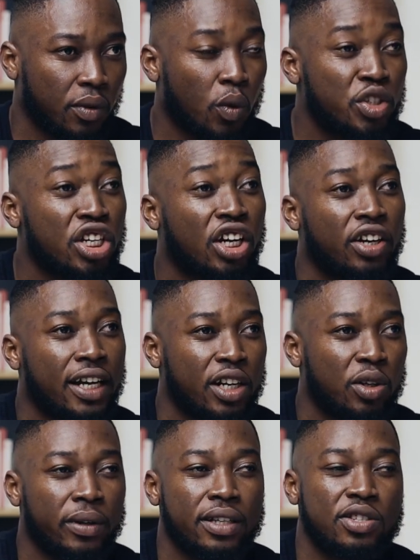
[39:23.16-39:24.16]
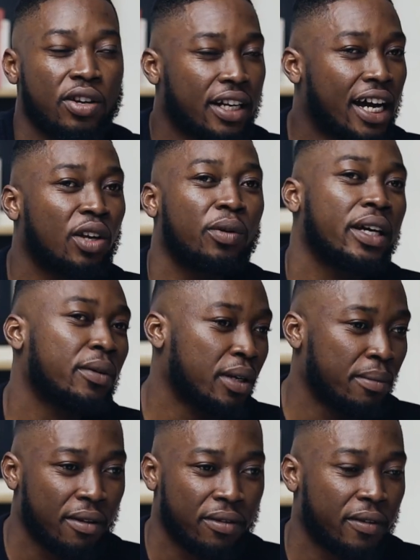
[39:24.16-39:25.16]
what you're good at doing. Scott Galloway,
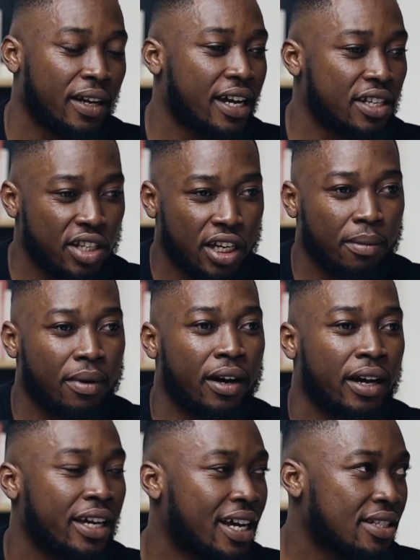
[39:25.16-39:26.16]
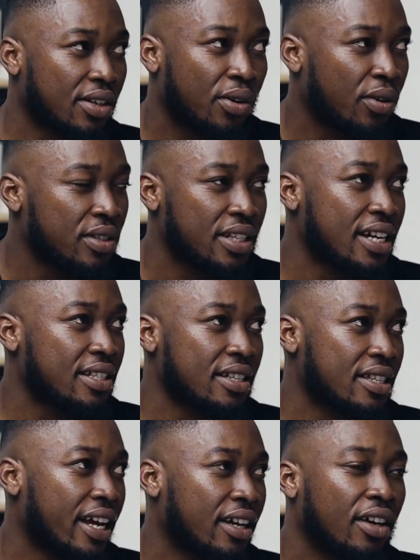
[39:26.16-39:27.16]
one of my favorite guys, check him out. He has a quote that
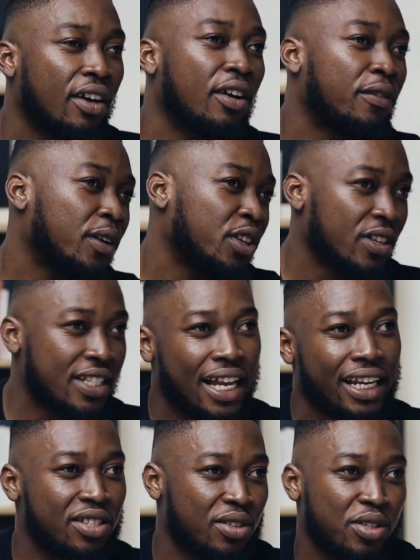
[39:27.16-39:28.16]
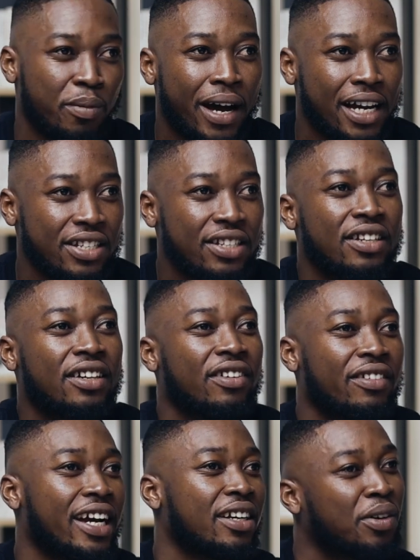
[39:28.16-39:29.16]
says like, follow your talents, not your passion,
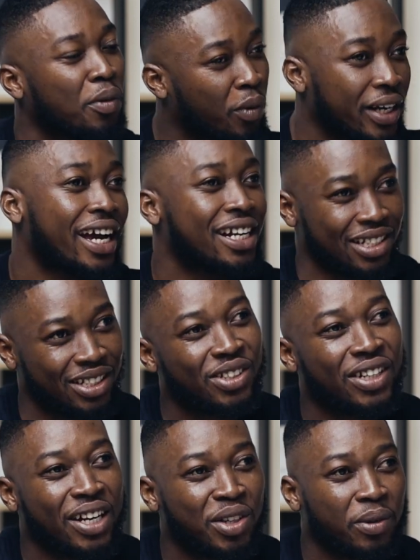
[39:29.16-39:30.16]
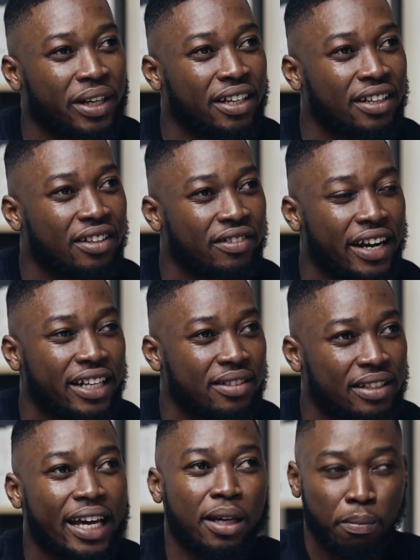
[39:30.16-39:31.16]
right? What are you actually good at doing,
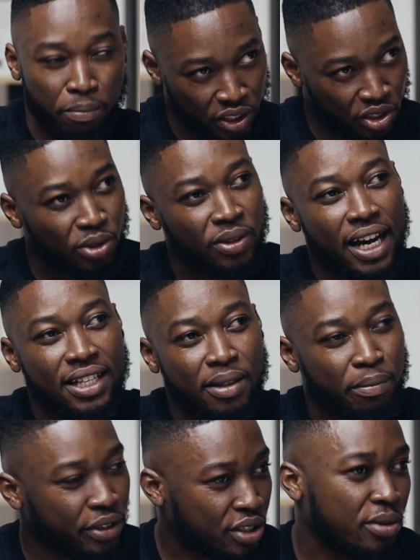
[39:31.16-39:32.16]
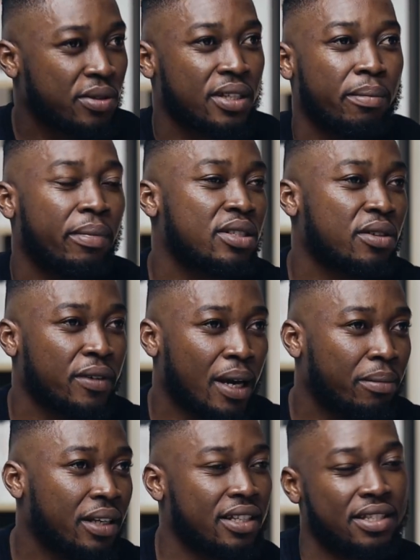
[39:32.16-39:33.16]
right? Like pursue that and pursue to the best of your
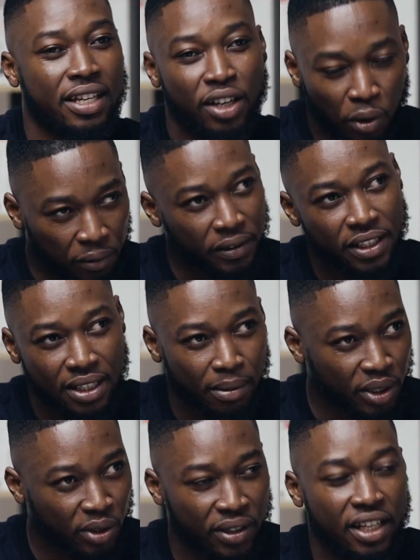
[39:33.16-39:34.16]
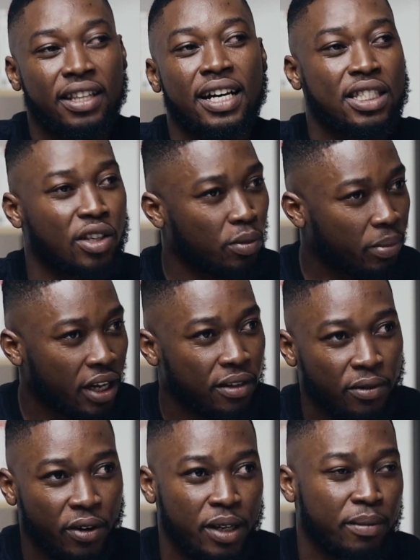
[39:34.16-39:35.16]
ability. And hopefully somebody will need that and they'll pay
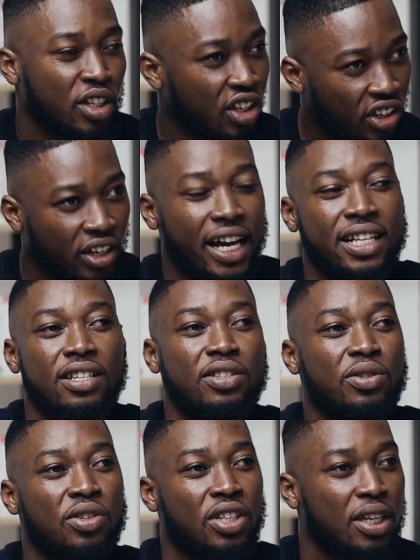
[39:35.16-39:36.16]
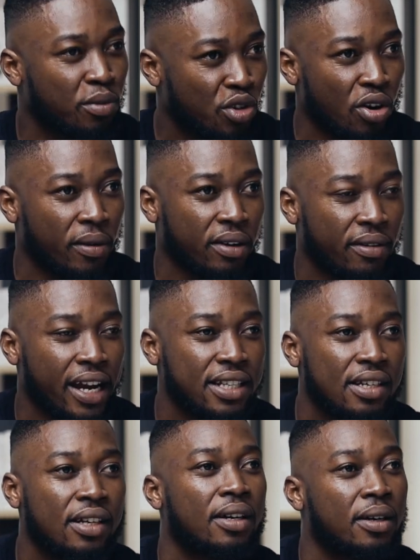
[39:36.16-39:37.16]
you for it, but you're good at it. So you keep growing,
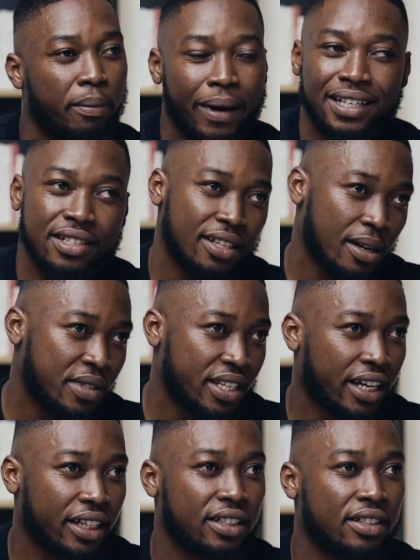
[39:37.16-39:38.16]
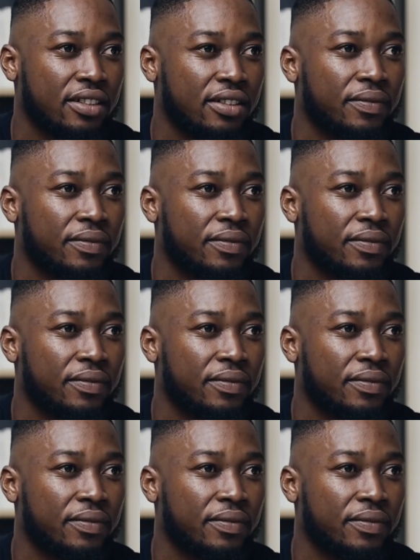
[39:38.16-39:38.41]
right? Passion comes second.